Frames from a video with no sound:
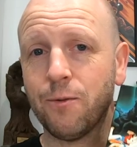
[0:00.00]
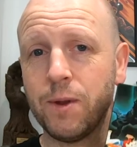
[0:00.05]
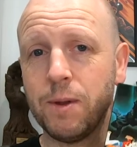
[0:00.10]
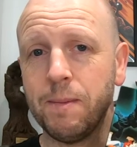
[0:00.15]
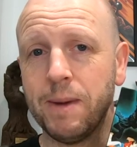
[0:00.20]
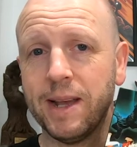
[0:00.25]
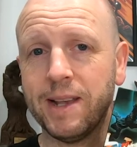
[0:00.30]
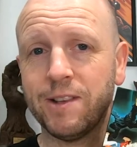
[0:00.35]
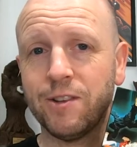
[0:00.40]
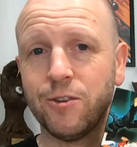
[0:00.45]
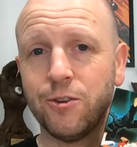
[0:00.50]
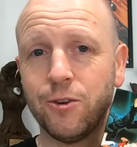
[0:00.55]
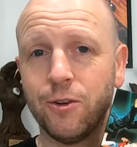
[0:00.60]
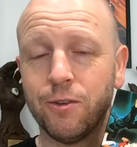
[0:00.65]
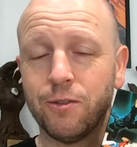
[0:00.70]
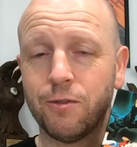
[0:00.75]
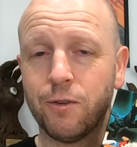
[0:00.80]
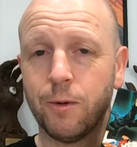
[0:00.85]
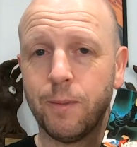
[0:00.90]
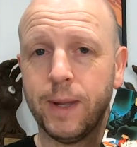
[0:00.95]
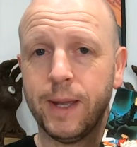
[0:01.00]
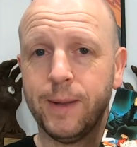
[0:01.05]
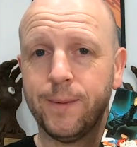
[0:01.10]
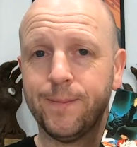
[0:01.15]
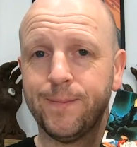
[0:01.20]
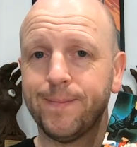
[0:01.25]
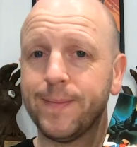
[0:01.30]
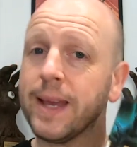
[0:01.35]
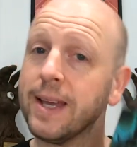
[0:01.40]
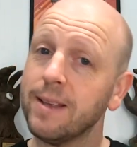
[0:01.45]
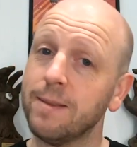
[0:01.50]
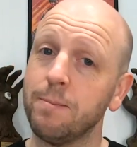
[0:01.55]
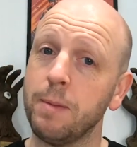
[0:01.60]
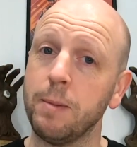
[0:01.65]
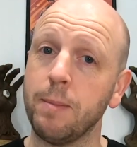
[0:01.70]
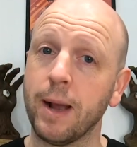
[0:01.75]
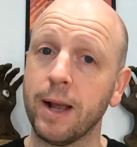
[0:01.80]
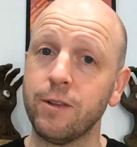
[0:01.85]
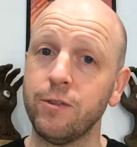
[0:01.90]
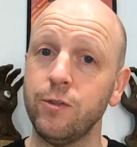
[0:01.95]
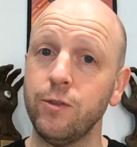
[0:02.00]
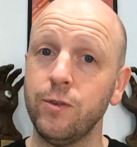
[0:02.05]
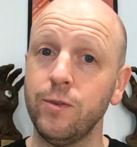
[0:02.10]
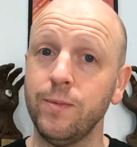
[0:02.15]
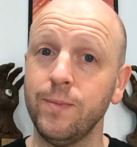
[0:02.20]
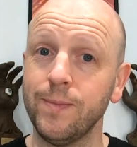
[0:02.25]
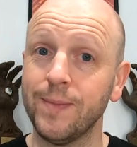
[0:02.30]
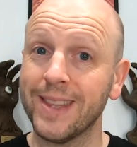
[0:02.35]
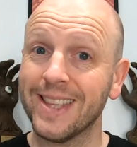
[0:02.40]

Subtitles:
remaster does for me. Be back soon.